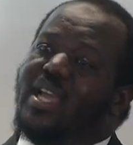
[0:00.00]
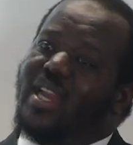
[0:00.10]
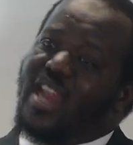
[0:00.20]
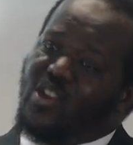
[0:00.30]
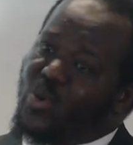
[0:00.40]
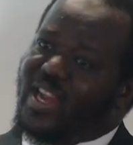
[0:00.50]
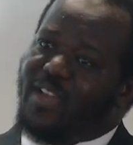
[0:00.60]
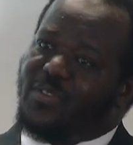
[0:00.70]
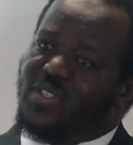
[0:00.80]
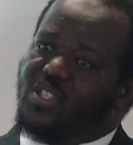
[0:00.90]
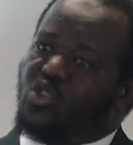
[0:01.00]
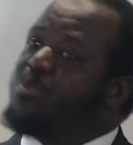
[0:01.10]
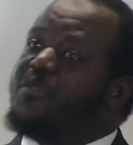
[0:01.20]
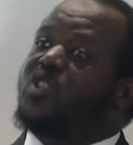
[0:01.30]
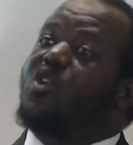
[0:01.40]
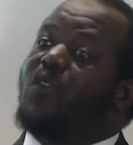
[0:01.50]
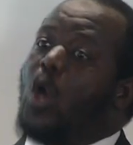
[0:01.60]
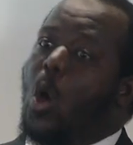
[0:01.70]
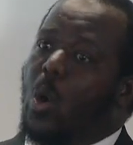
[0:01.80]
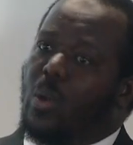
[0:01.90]
that are nuclear physicists or professor of
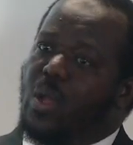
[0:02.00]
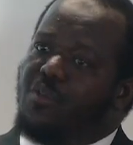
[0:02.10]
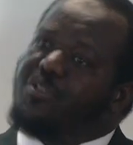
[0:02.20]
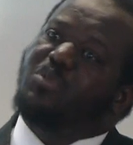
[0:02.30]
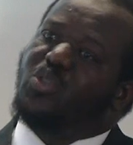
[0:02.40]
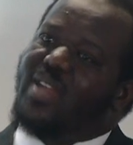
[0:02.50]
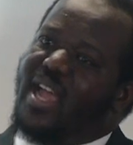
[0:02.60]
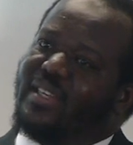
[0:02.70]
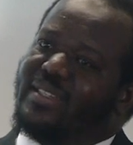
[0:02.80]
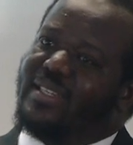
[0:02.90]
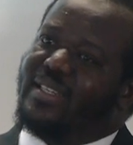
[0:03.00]
law from Sudan.